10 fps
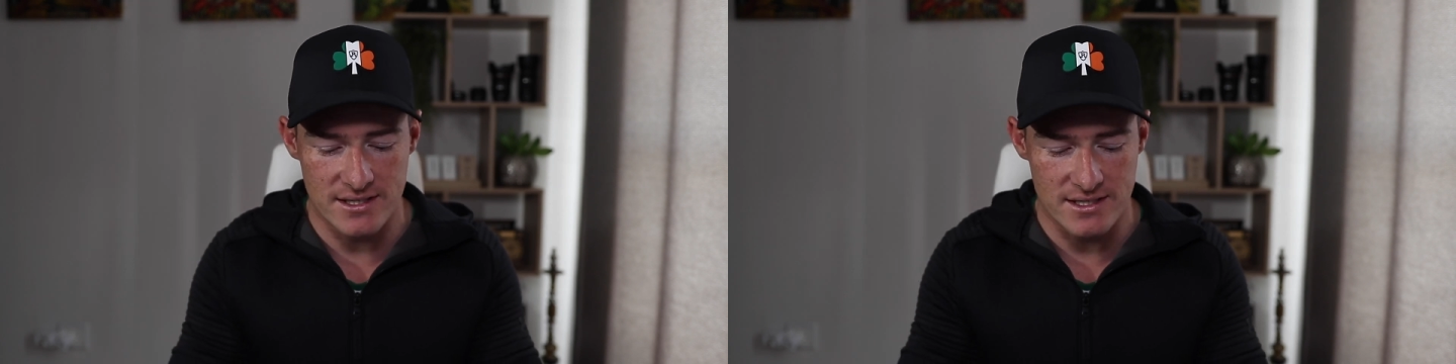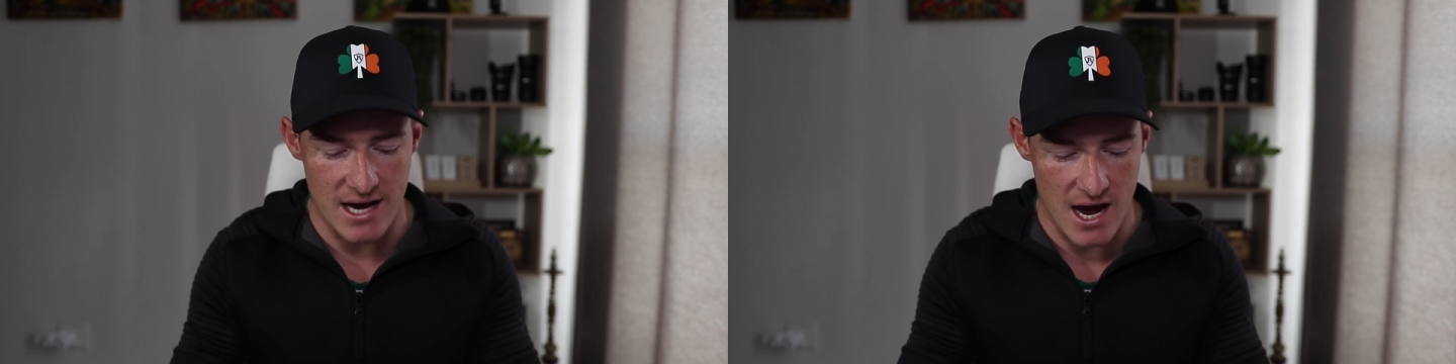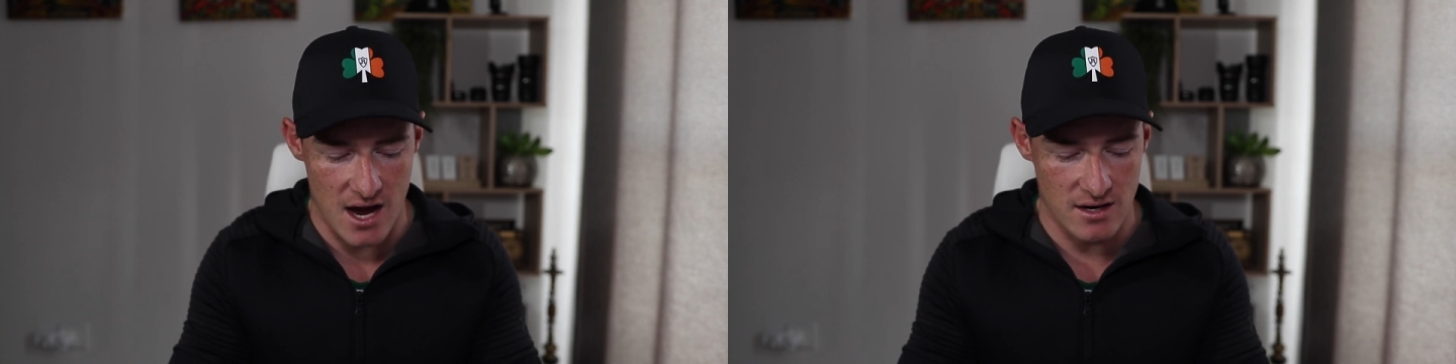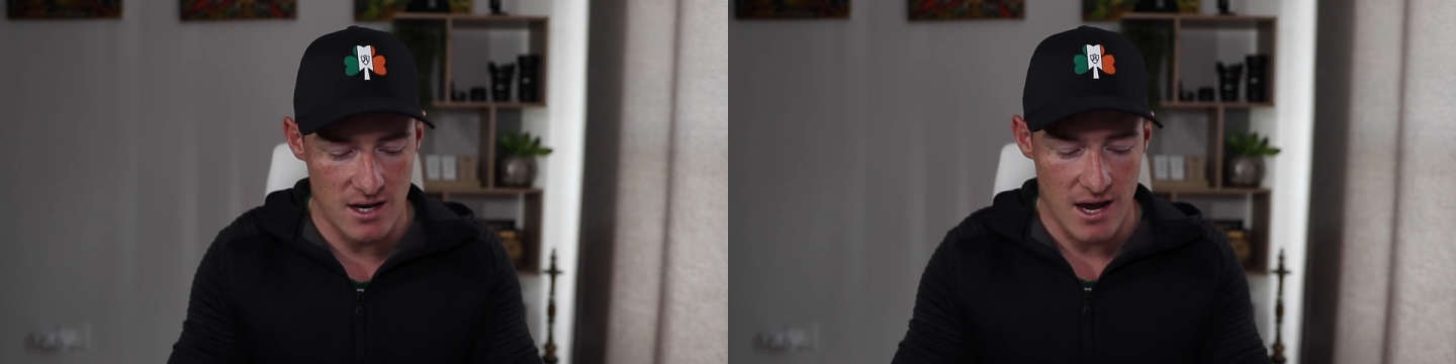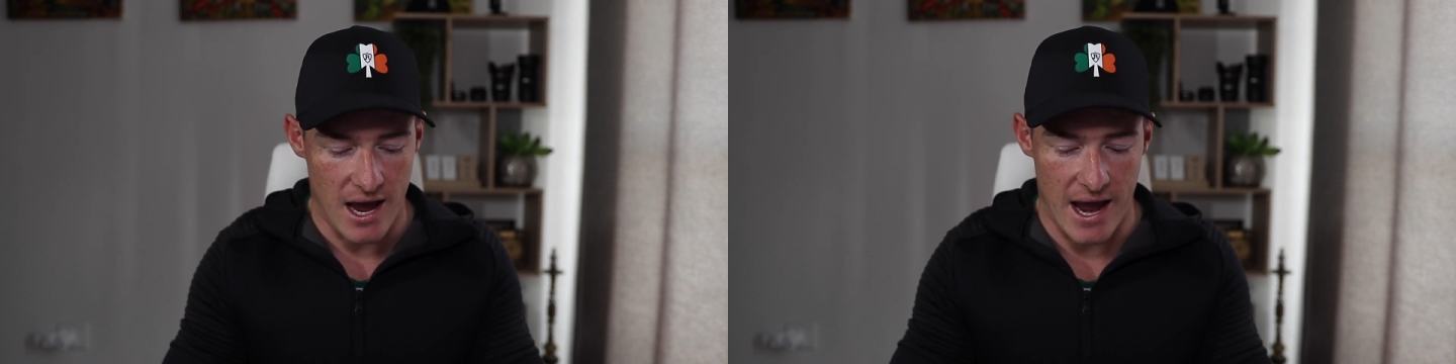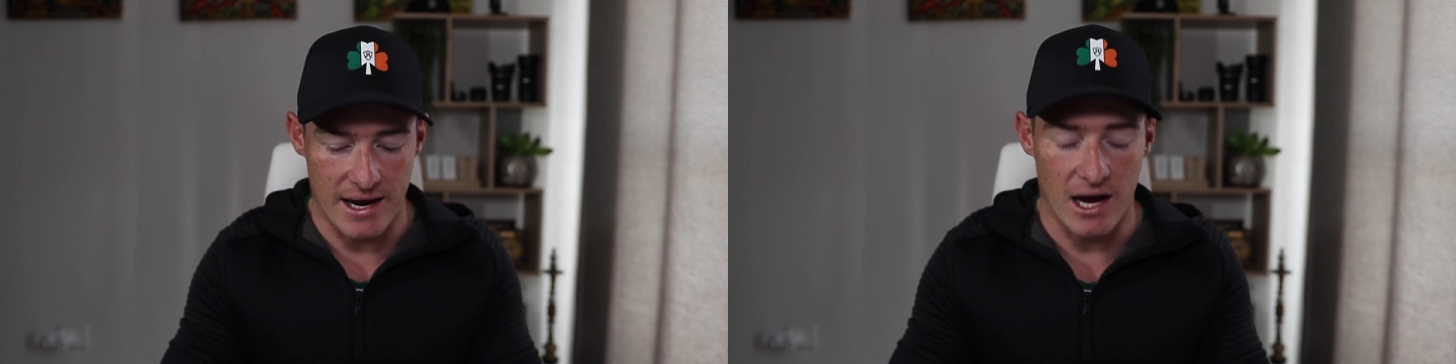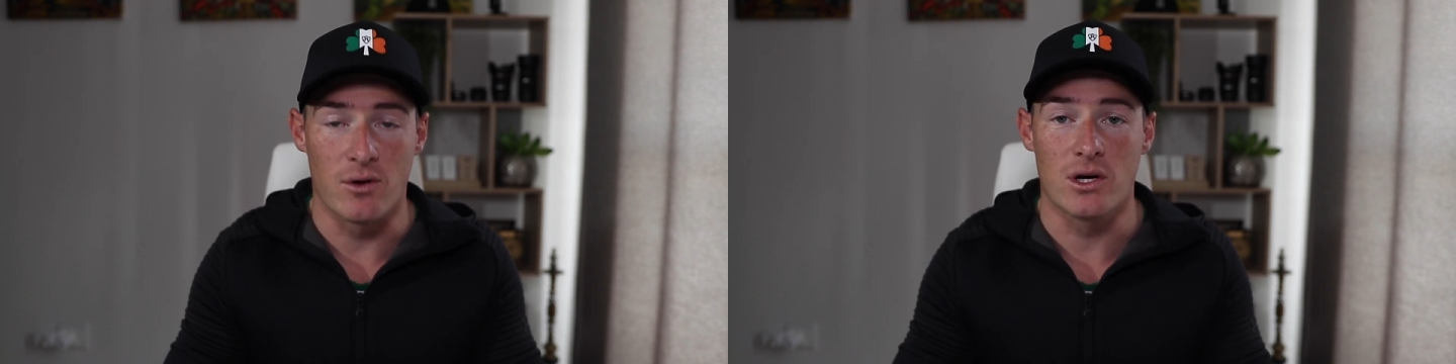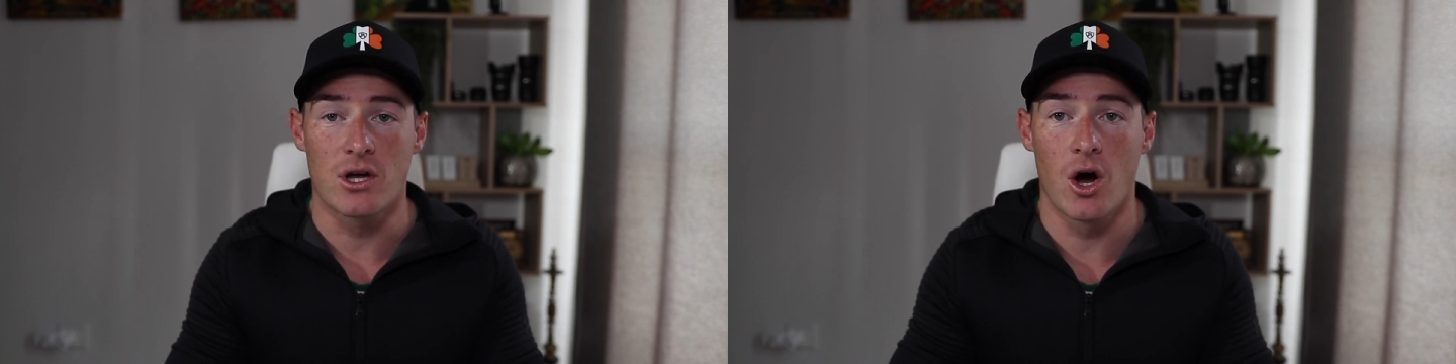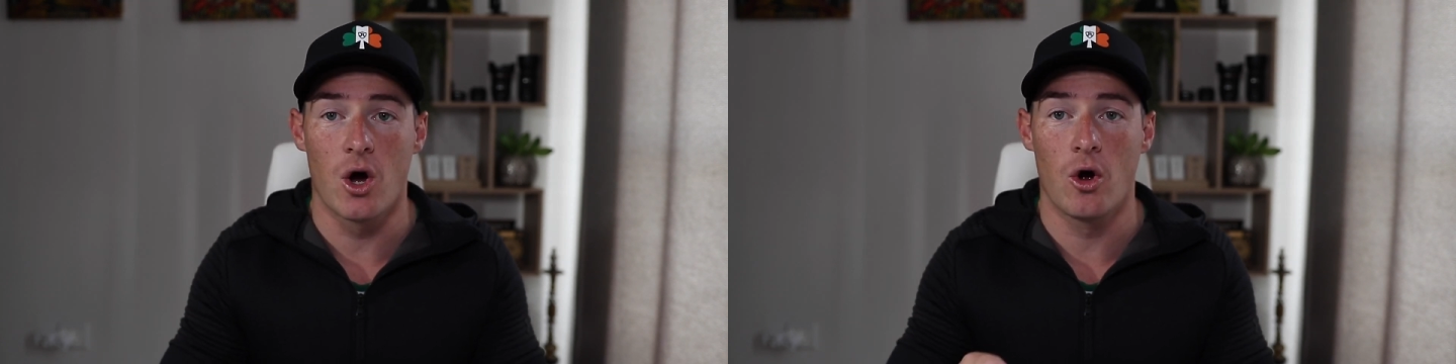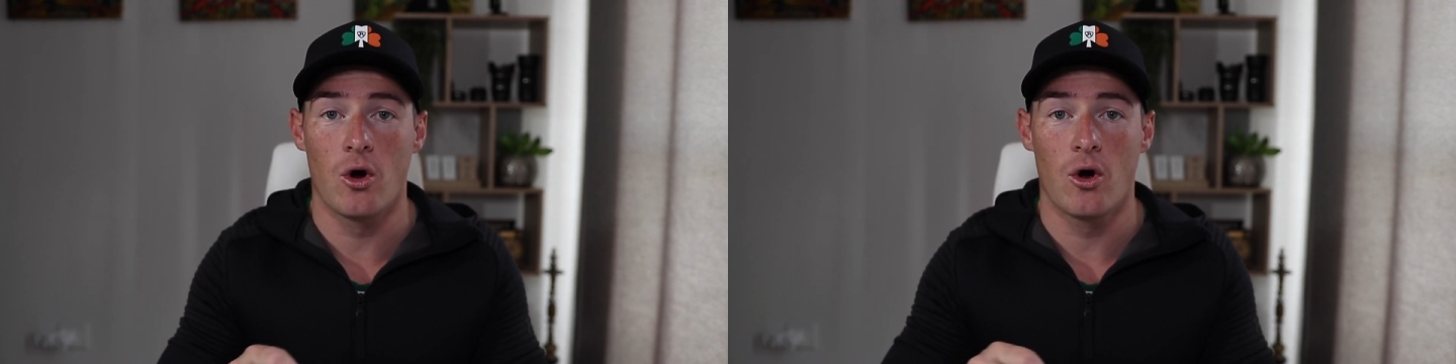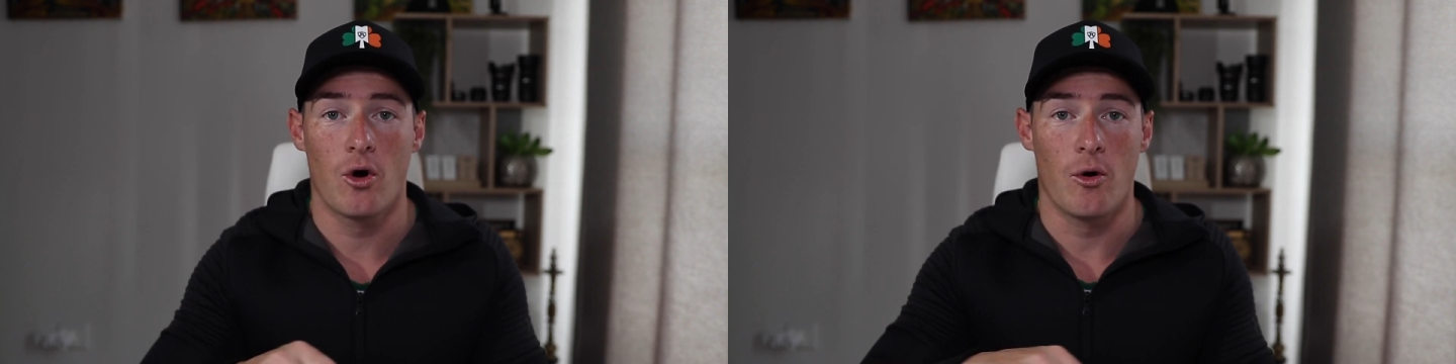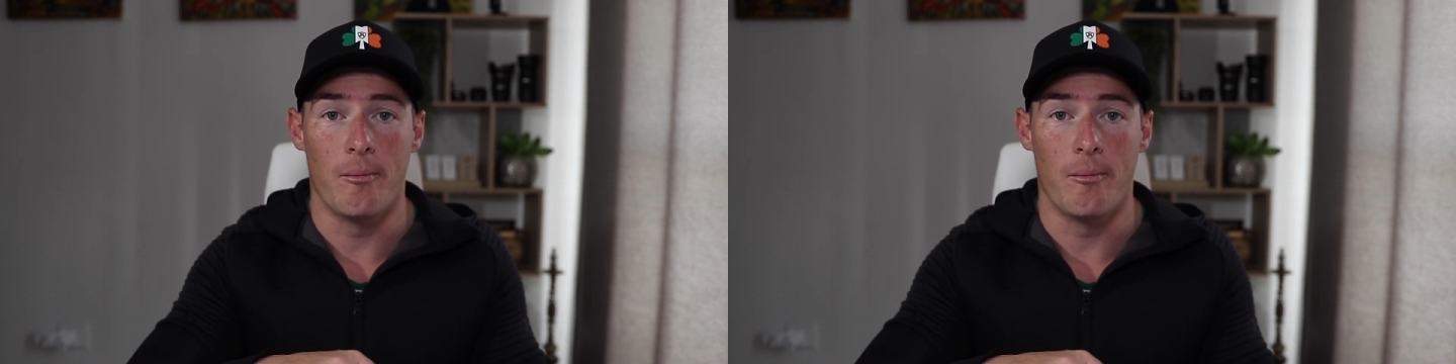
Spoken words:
it down and I would go